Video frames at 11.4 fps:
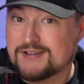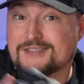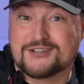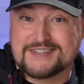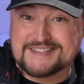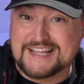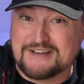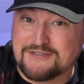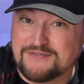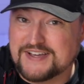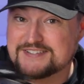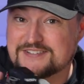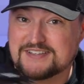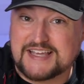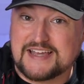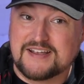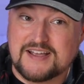Look at the sound effects, look at
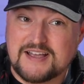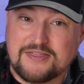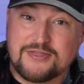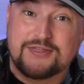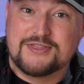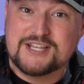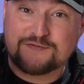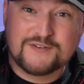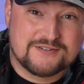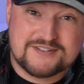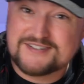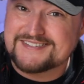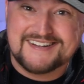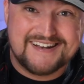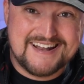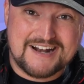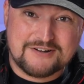that. This filter's
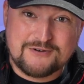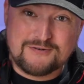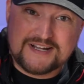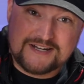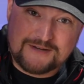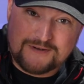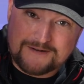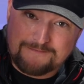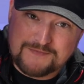not going anywhere.